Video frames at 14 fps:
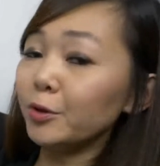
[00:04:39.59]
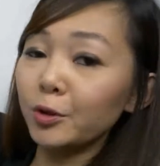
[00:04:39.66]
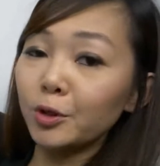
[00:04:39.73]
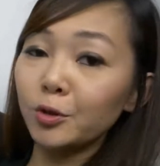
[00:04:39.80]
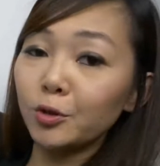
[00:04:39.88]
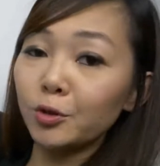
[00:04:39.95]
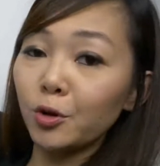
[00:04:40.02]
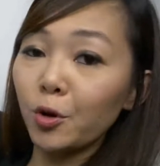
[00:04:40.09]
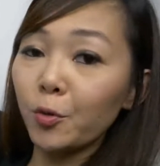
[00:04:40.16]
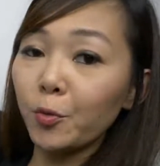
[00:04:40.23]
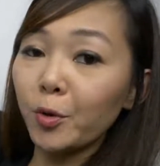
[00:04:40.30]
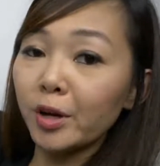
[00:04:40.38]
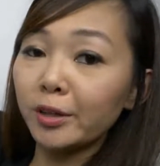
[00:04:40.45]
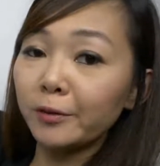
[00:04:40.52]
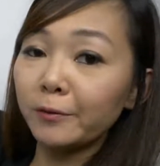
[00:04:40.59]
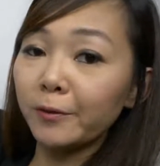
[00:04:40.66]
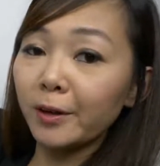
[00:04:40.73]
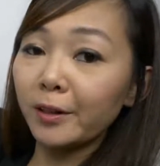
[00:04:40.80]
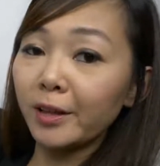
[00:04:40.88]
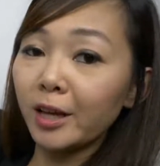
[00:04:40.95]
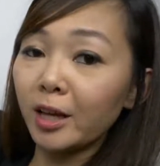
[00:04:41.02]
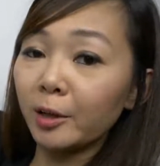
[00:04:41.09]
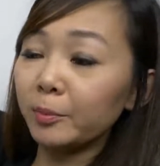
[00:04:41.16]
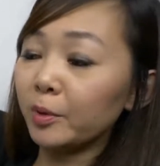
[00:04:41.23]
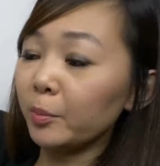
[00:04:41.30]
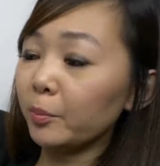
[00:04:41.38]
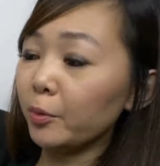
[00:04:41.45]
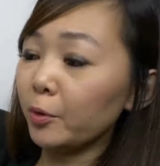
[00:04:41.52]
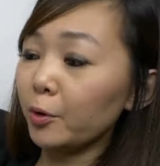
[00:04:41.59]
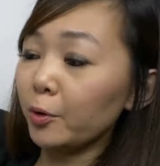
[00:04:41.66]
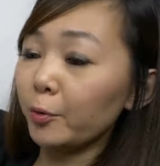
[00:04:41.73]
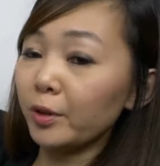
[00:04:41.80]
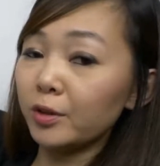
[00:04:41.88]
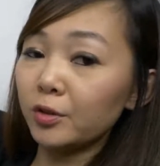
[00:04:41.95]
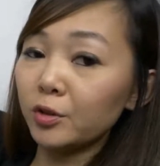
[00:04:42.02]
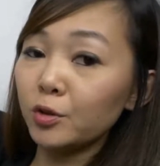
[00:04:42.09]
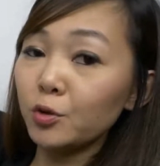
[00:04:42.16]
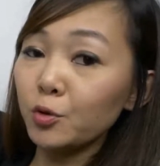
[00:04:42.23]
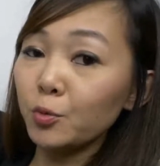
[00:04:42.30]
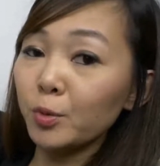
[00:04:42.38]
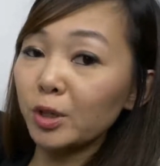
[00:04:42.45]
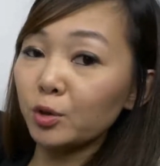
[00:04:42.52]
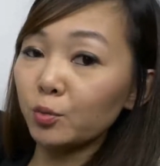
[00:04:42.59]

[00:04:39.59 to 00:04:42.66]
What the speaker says: so you don't want to fill up the bowl with too much